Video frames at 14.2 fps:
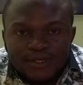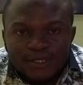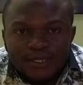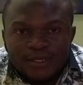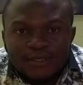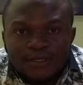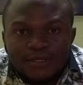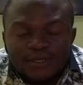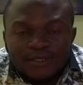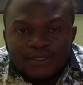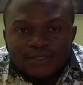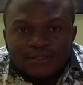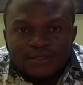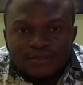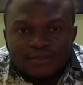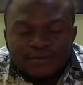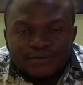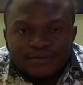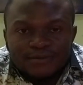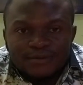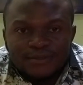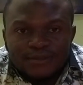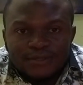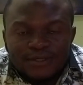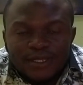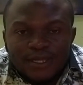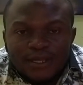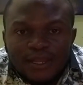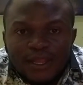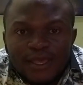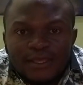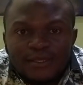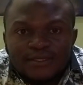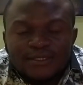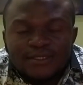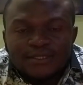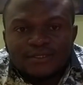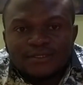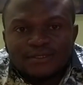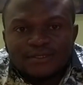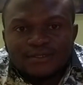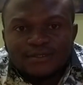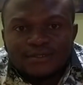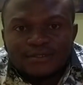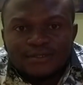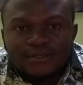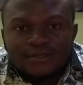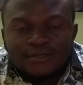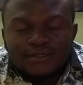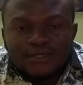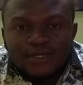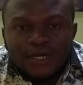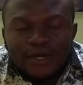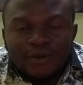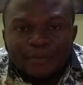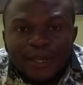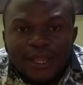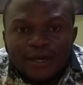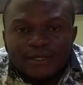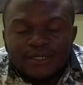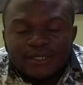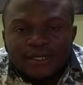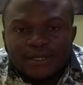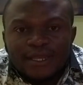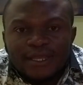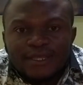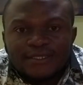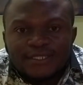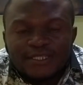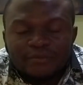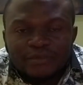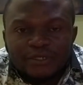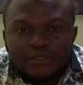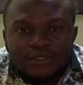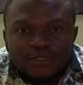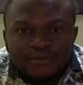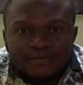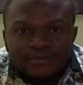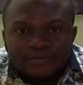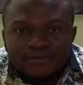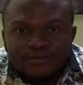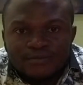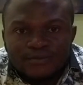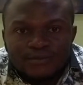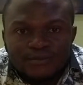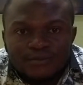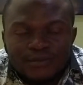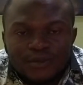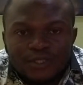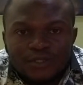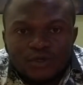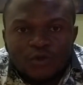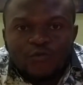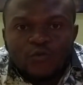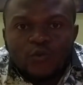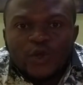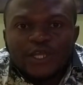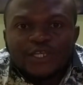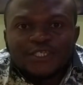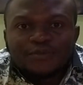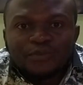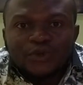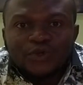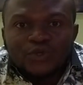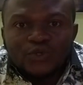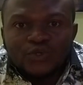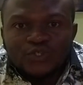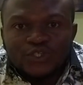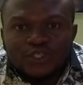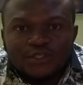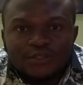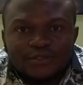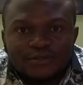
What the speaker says: The kidneys, they cleanse our blood, they cleanse the body of waste products.